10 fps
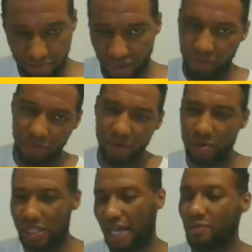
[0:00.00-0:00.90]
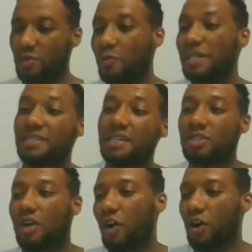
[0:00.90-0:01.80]
But we was, like, we've been seeing
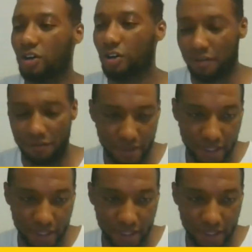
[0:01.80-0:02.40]
each other on and off.